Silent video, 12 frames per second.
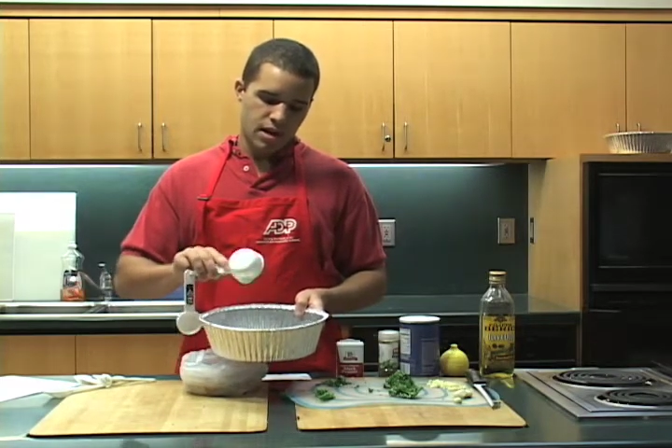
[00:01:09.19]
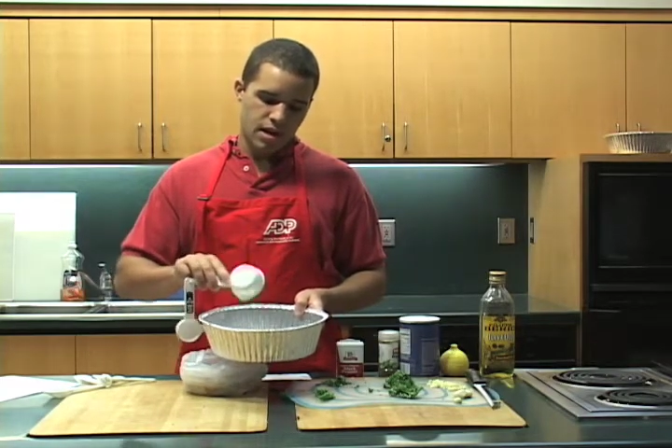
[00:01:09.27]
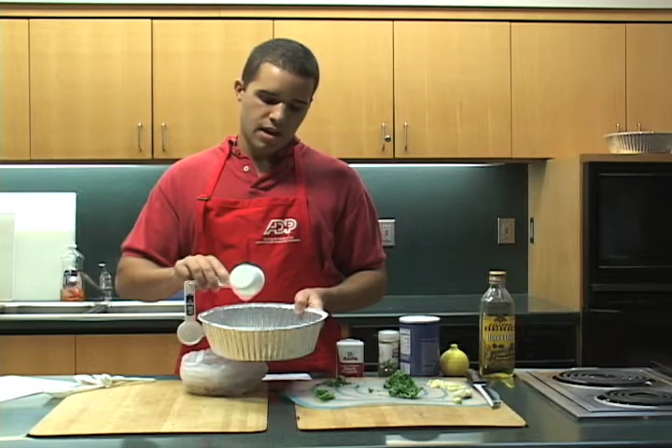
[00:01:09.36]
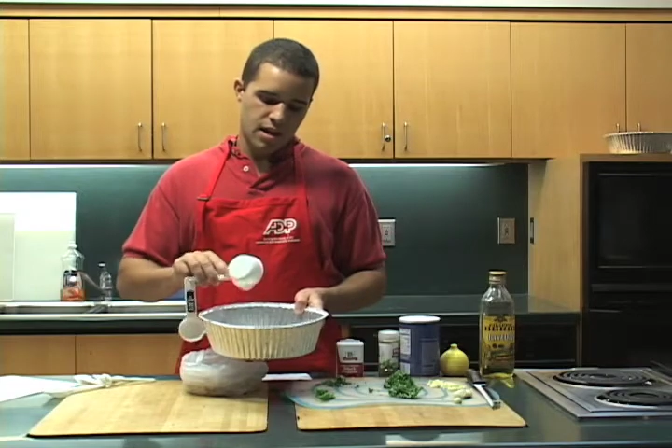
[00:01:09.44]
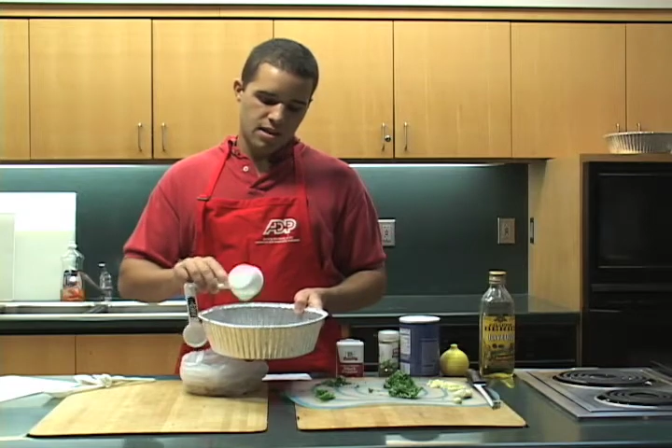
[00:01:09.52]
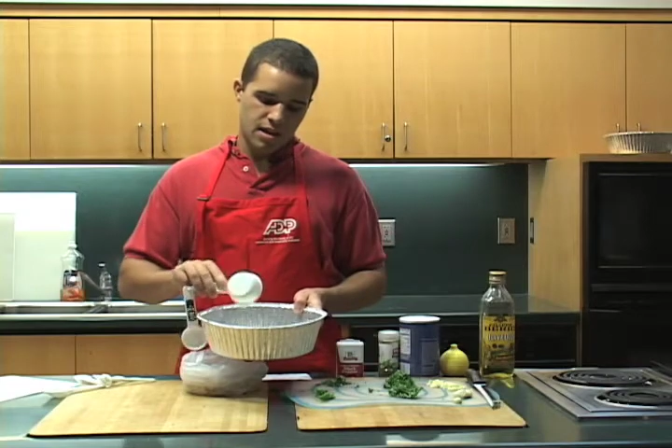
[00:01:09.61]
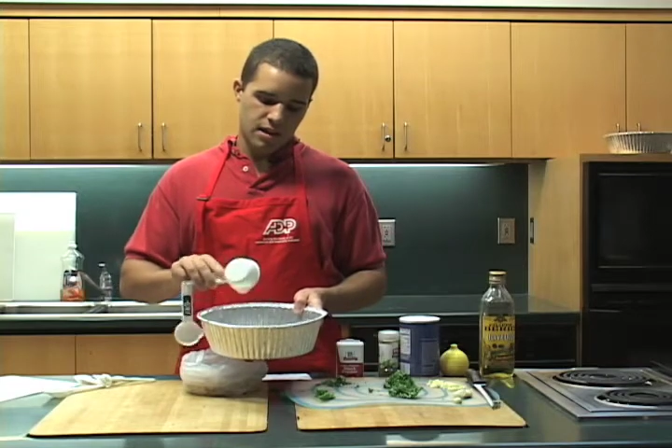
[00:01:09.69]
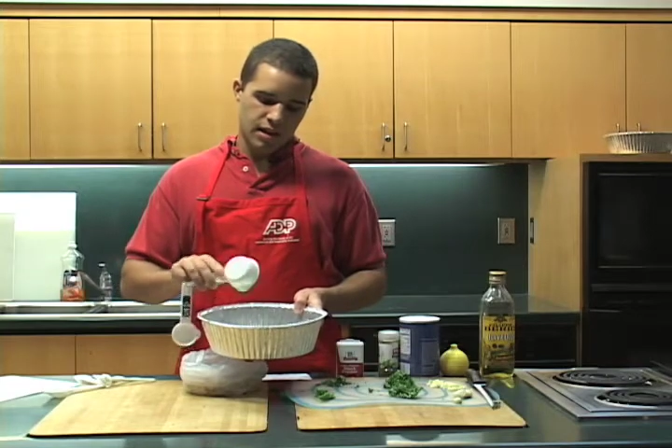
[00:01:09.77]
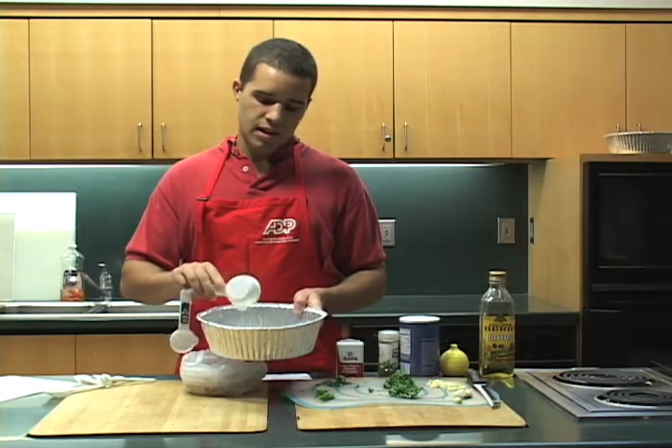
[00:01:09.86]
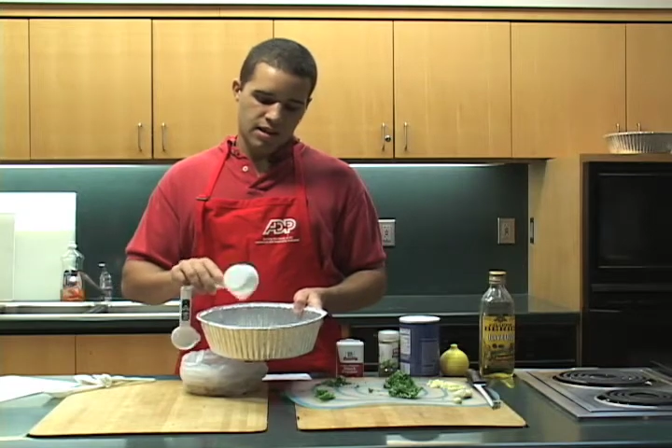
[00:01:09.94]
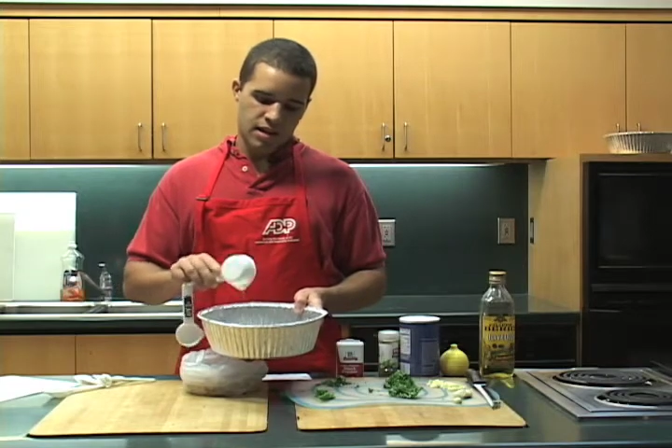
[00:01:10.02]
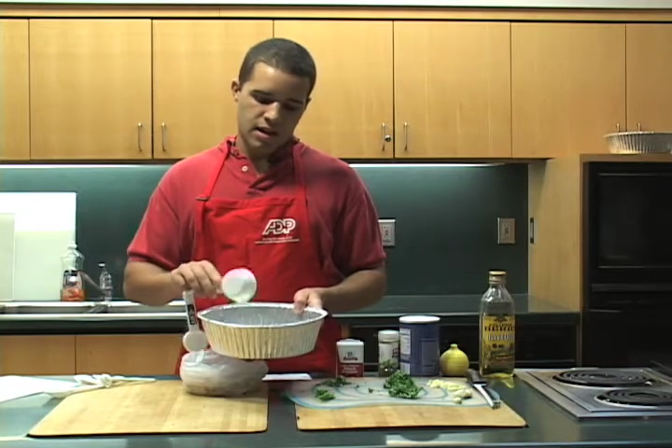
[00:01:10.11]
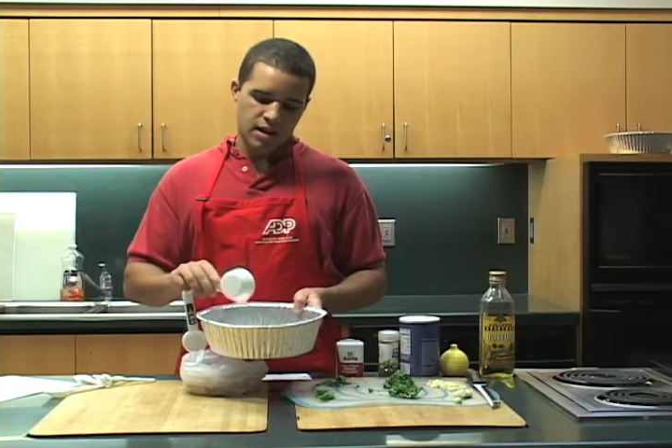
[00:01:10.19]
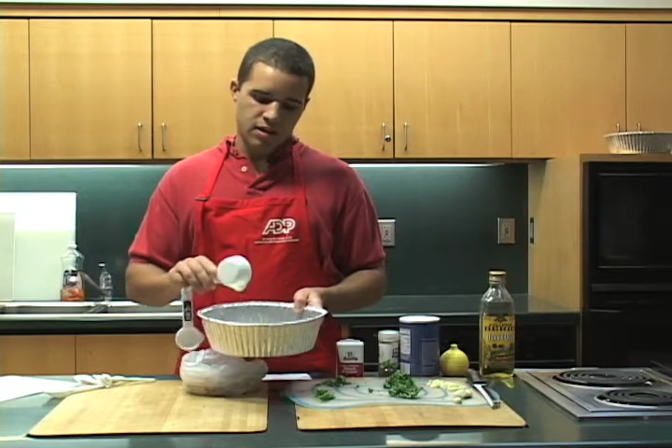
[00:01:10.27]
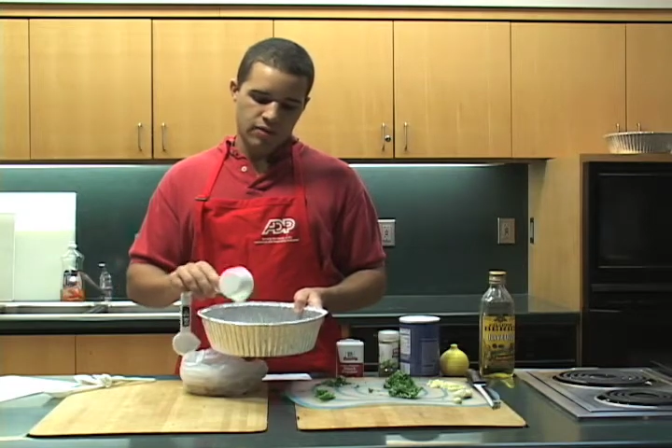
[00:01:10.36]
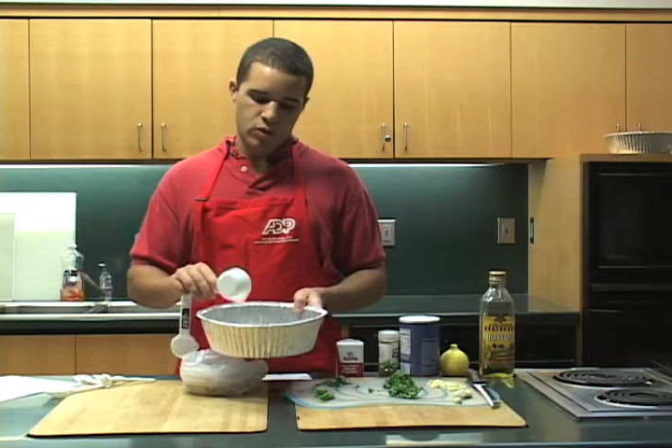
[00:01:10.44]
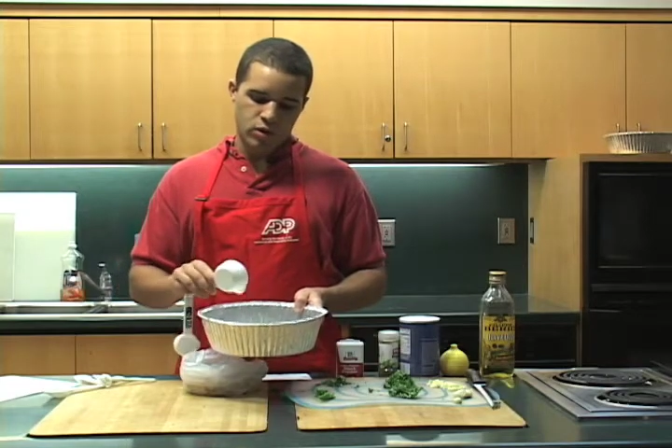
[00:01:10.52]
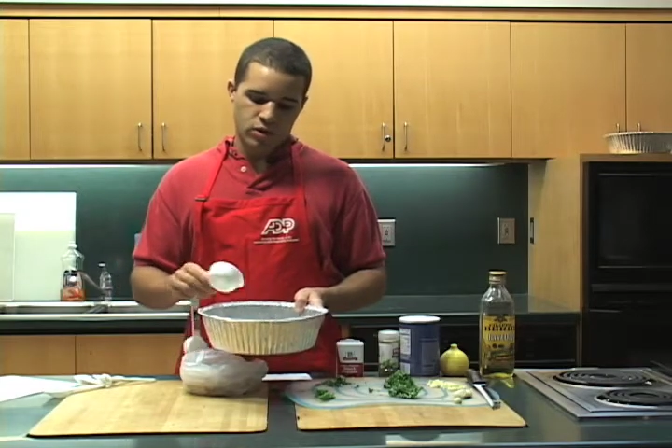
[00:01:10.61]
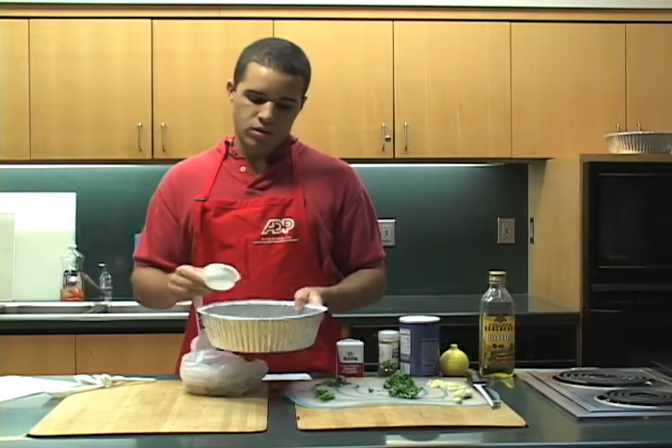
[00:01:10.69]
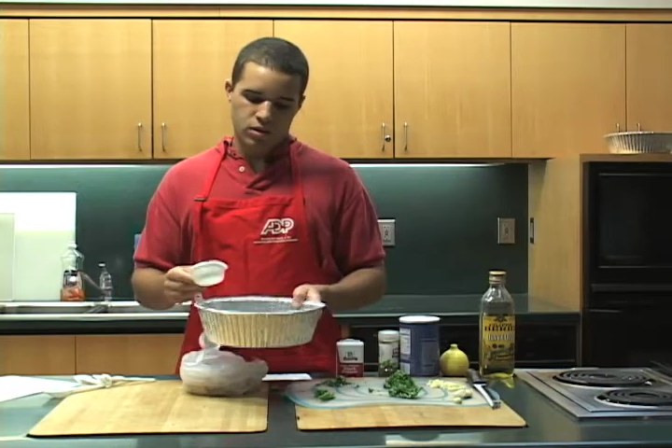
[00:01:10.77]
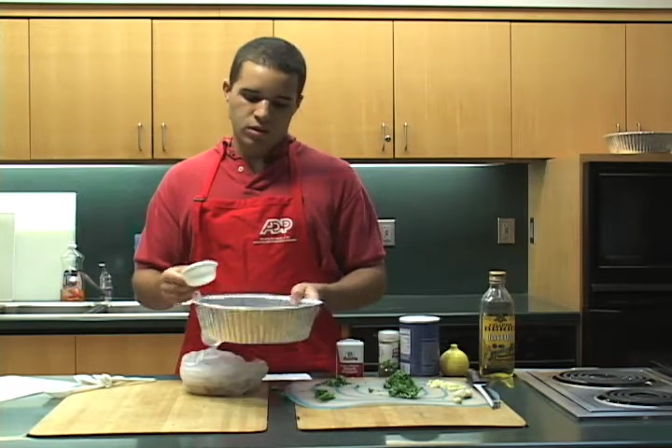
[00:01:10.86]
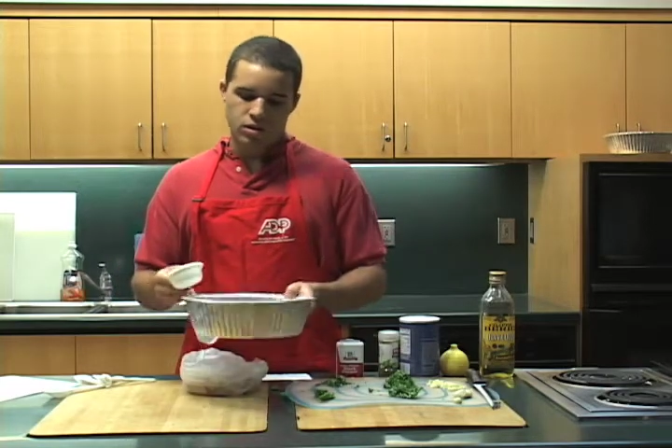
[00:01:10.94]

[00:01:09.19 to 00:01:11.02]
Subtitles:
and then get the olive oil